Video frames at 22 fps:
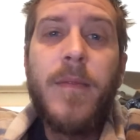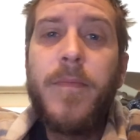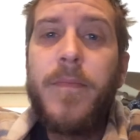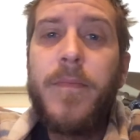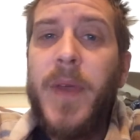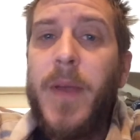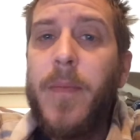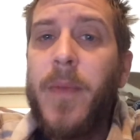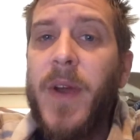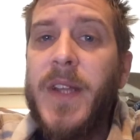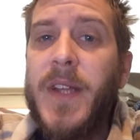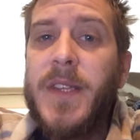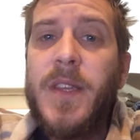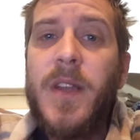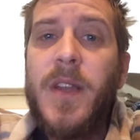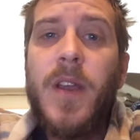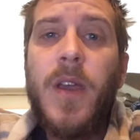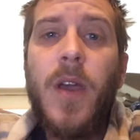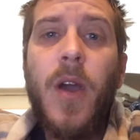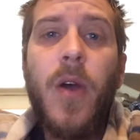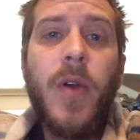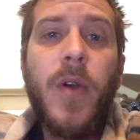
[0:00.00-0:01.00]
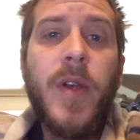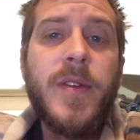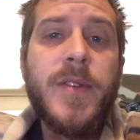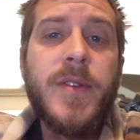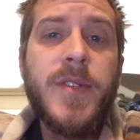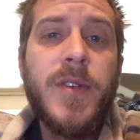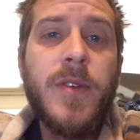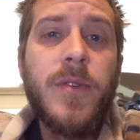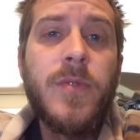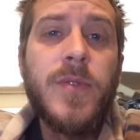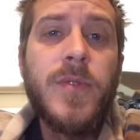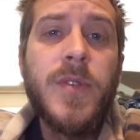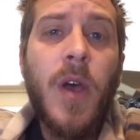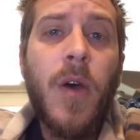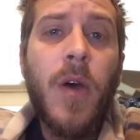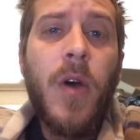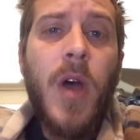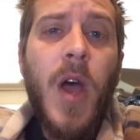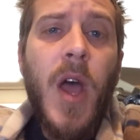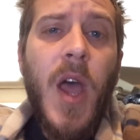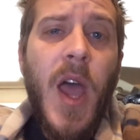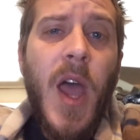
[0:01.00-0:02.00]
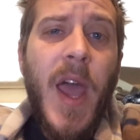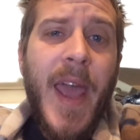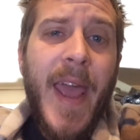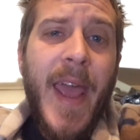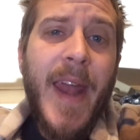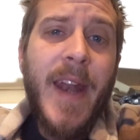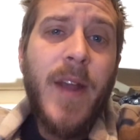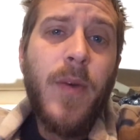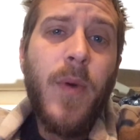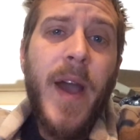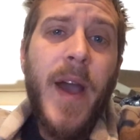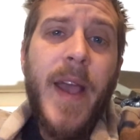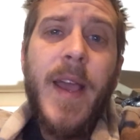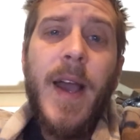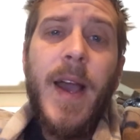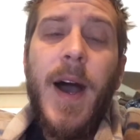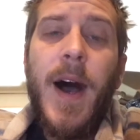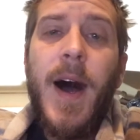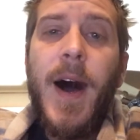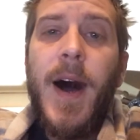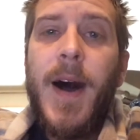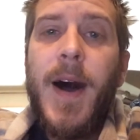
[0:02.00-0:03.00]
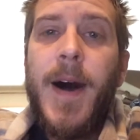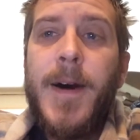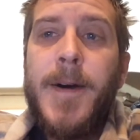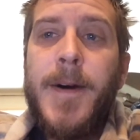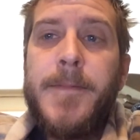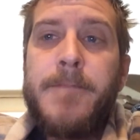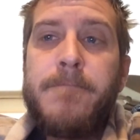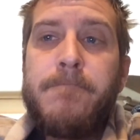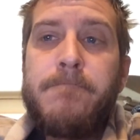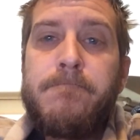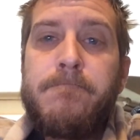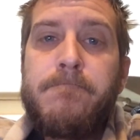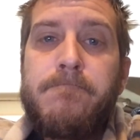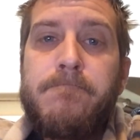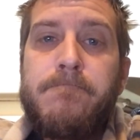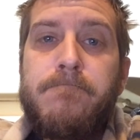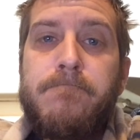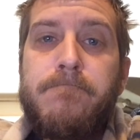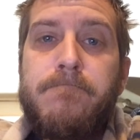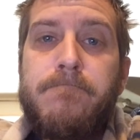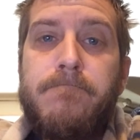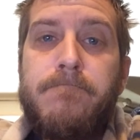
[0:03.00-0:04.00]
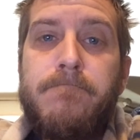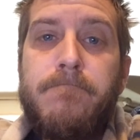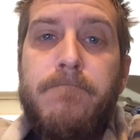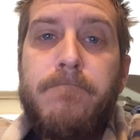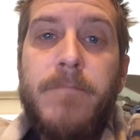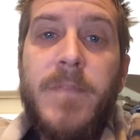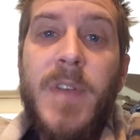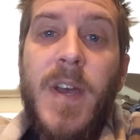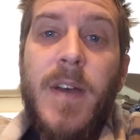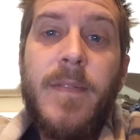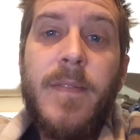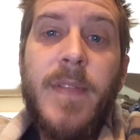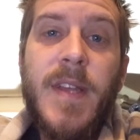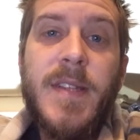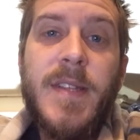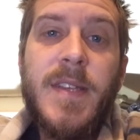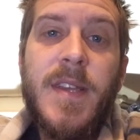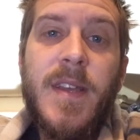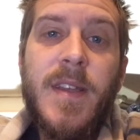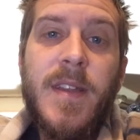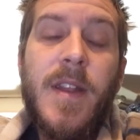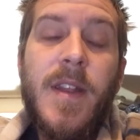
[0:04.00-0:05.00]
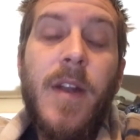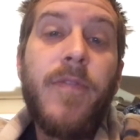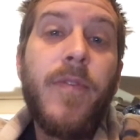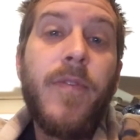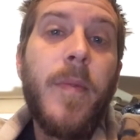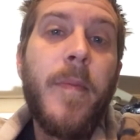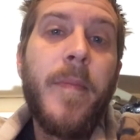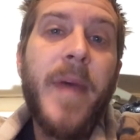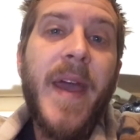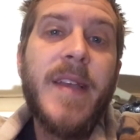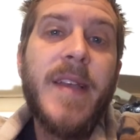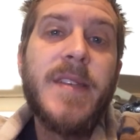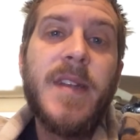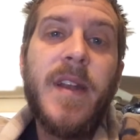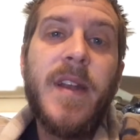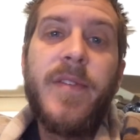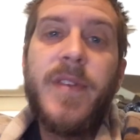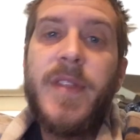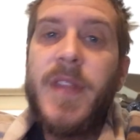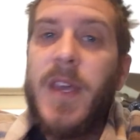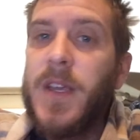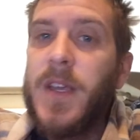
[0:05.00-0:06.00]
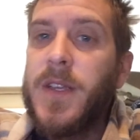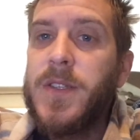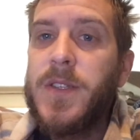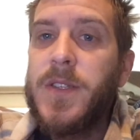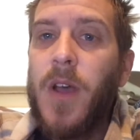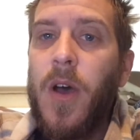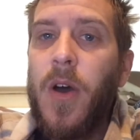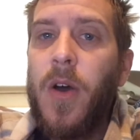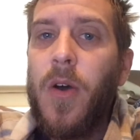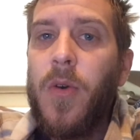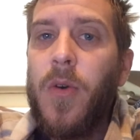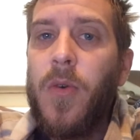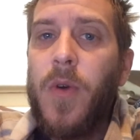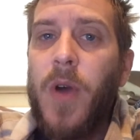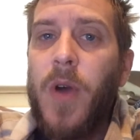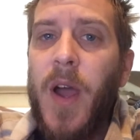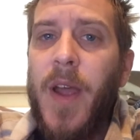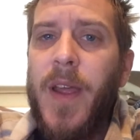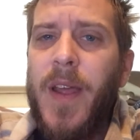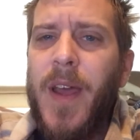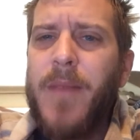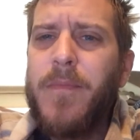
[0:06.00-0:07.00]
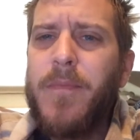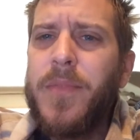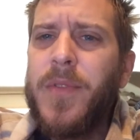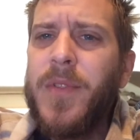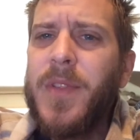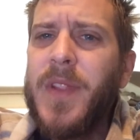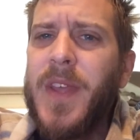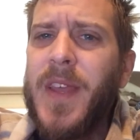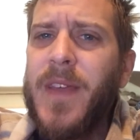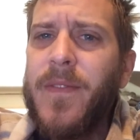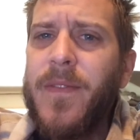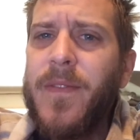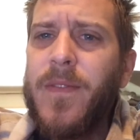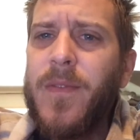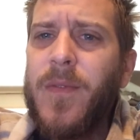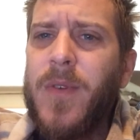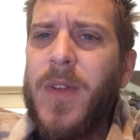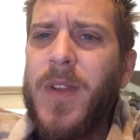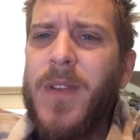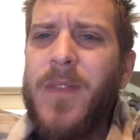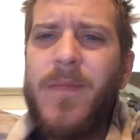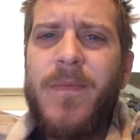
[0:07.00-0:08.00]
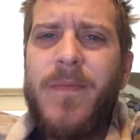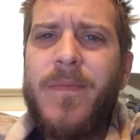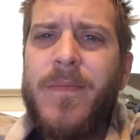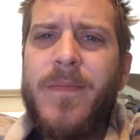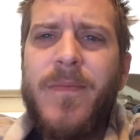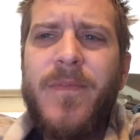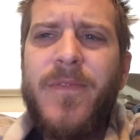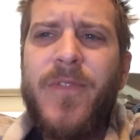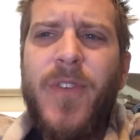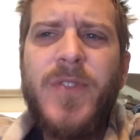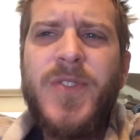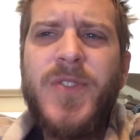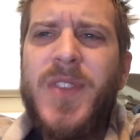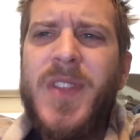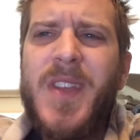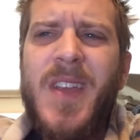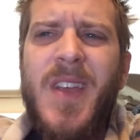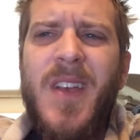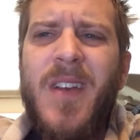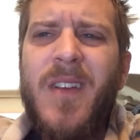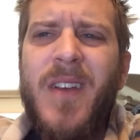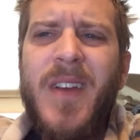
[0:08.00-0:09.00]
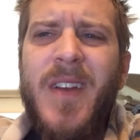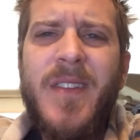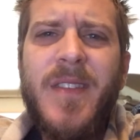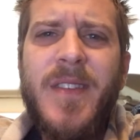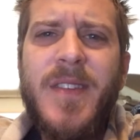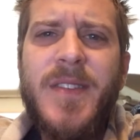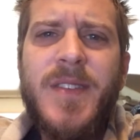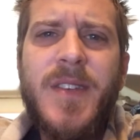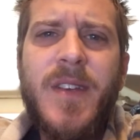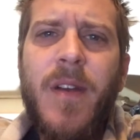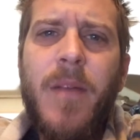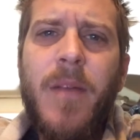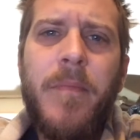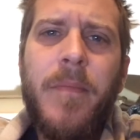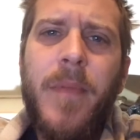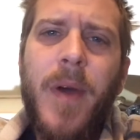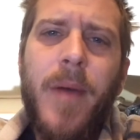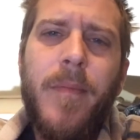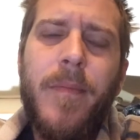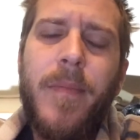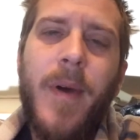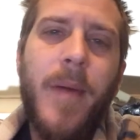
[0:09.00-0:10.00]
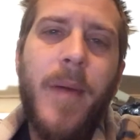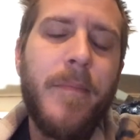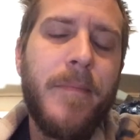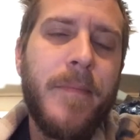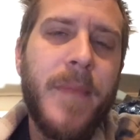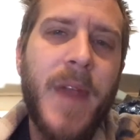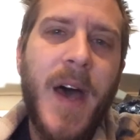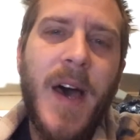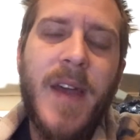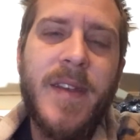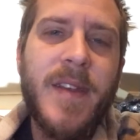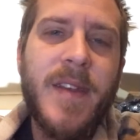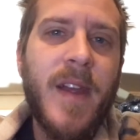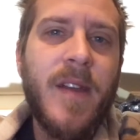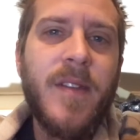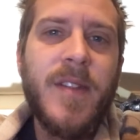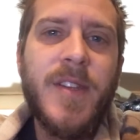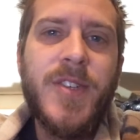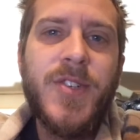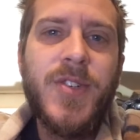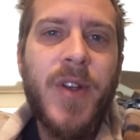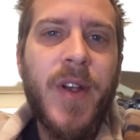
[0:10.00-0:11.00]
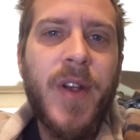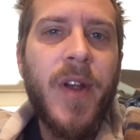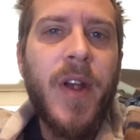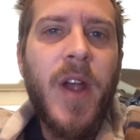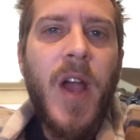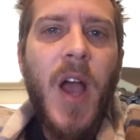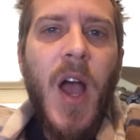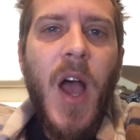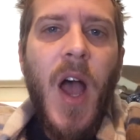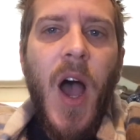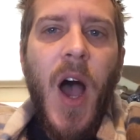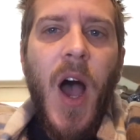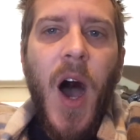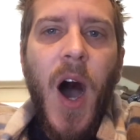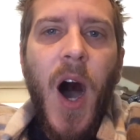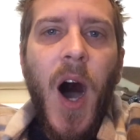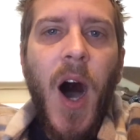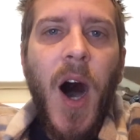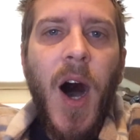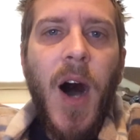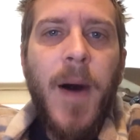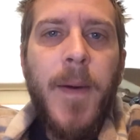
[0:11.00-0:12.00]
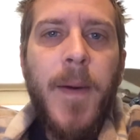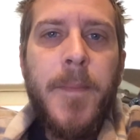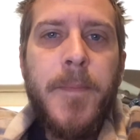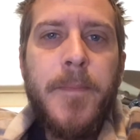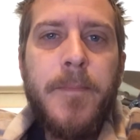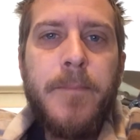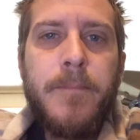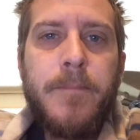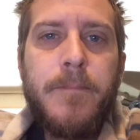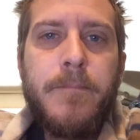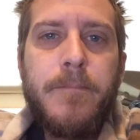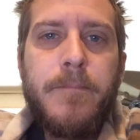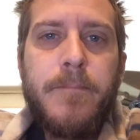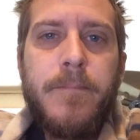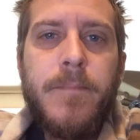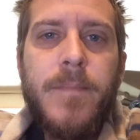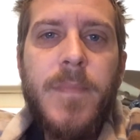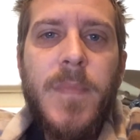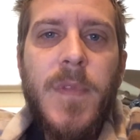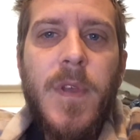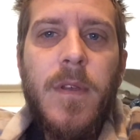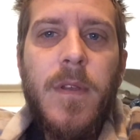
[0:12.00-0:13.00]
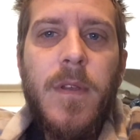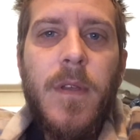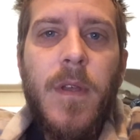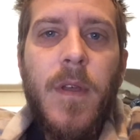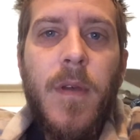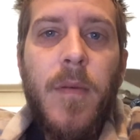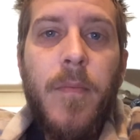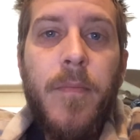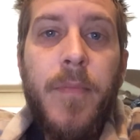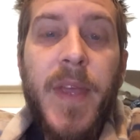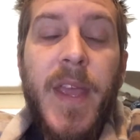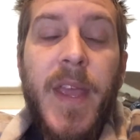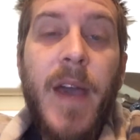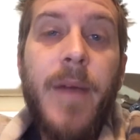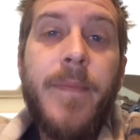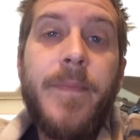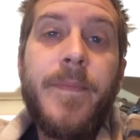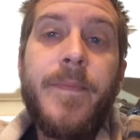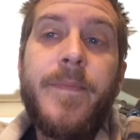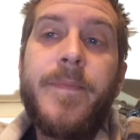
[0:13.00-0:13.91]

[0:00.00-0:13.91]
big money's going to go here soon. So anyway, yeah, that's it. From the banks and everything. So I believe first of the year, end of this year, I'm not entirely sure. But yeah.